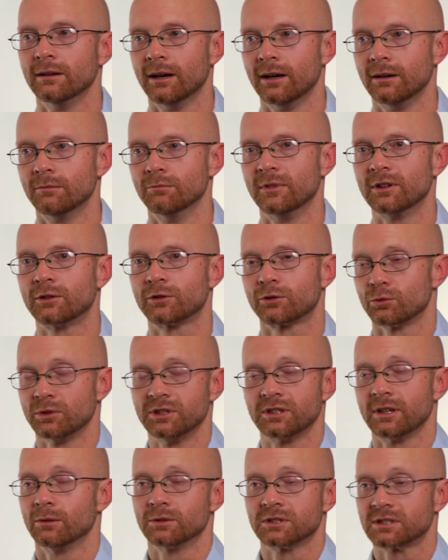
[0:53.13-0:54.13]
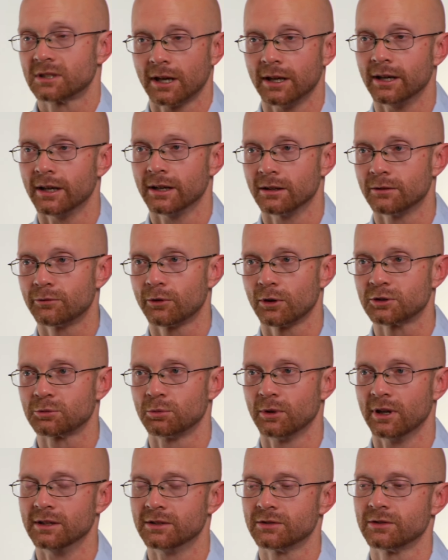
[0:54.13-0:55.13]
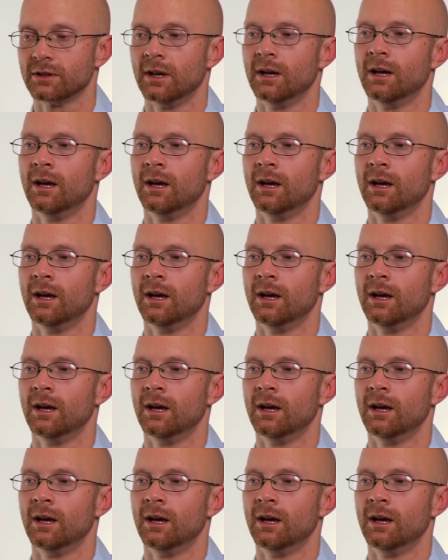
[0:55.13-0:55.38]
That's the reason I was studying it in the first place.